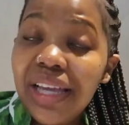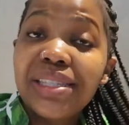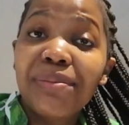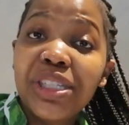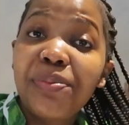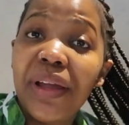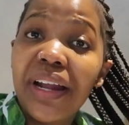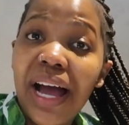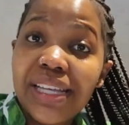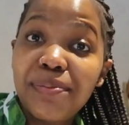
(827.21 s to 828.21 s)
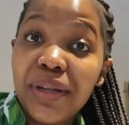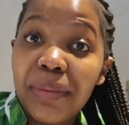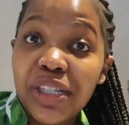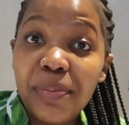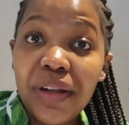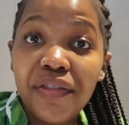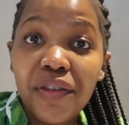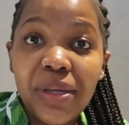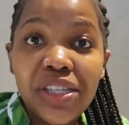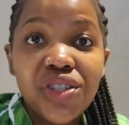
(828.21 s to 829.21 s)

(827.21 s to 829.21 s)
is much better, has been much better for me.